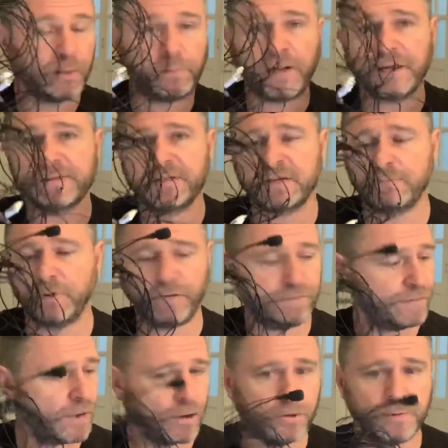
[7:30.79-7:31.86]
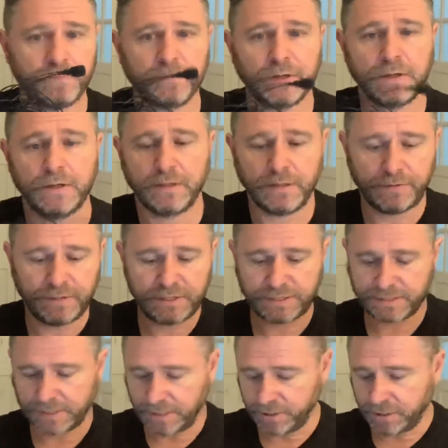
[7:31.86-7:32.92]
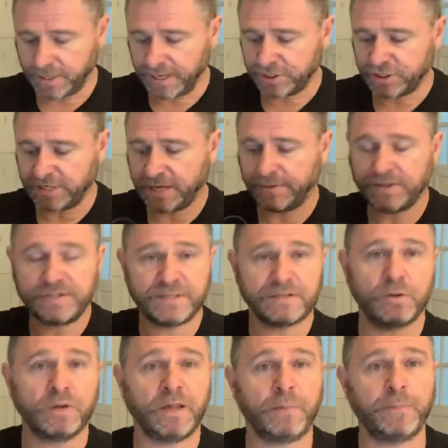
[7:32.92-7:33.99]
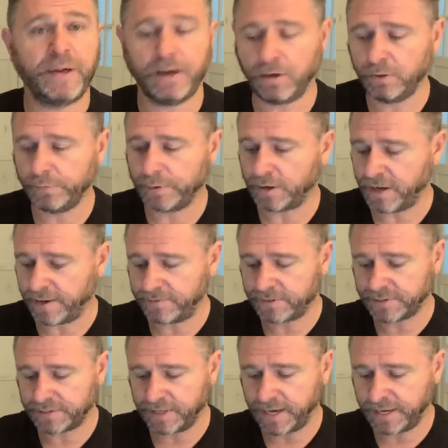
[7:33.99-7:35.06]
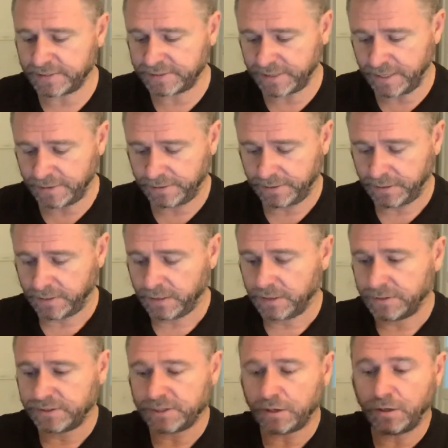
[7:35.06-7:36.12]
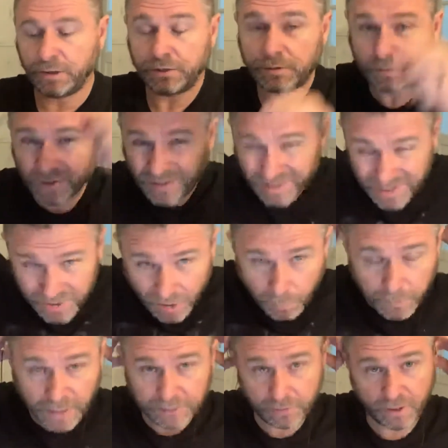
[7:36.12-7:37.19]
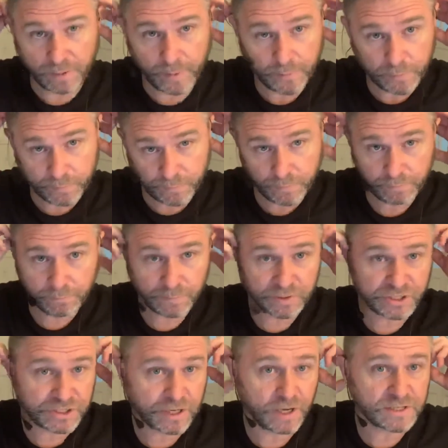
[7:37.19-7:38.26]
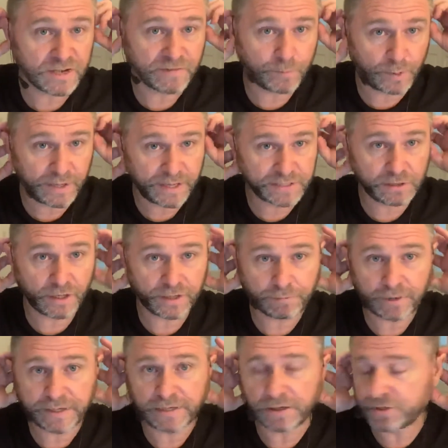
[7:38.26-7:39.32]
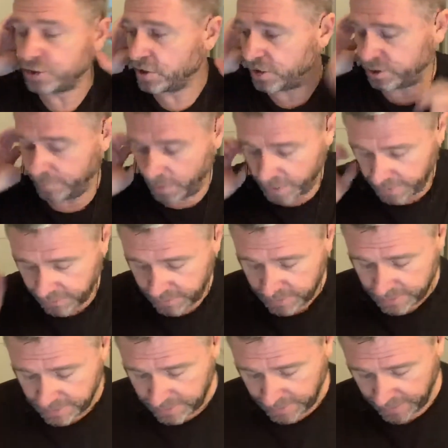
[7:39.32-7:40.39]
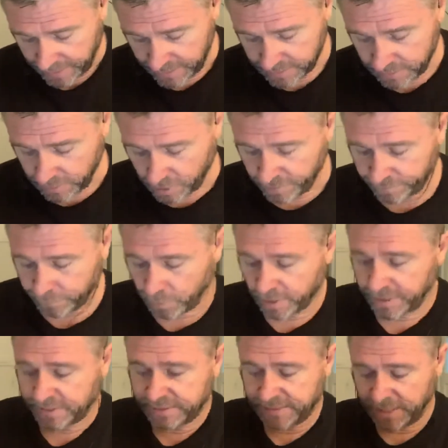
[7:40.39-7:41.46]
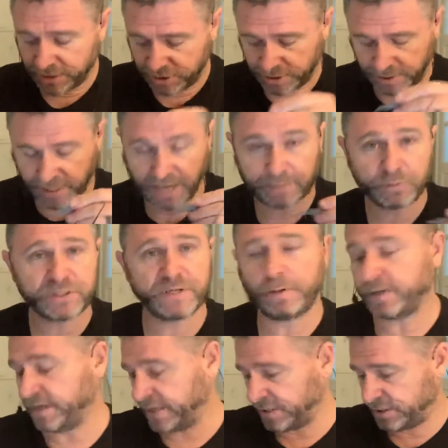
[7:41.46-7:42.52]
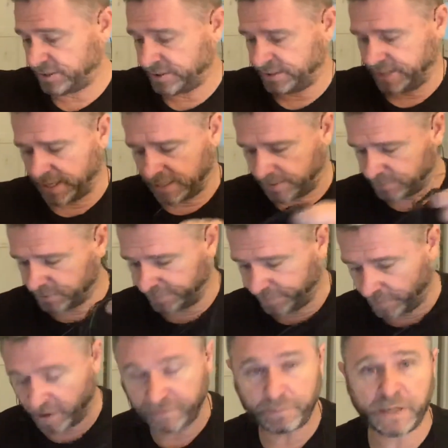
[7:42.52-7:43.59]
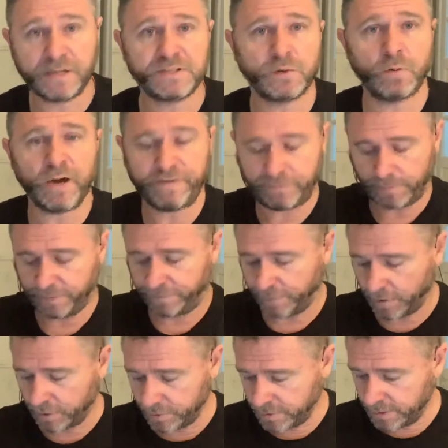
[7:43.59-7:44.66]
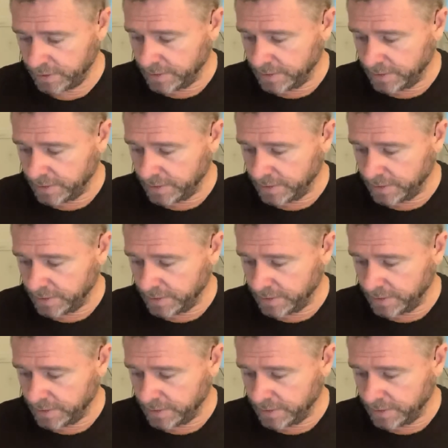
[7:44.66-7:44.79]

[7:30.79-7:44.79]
It plugs into my phone. This, you can actually get this as a lapel, but I have it as a headset, so it's not plugged on at the moment. It just goes over my ears like a regular church mic, and I've got an extension cable so I can actually stand up to 5 meters away from the phone.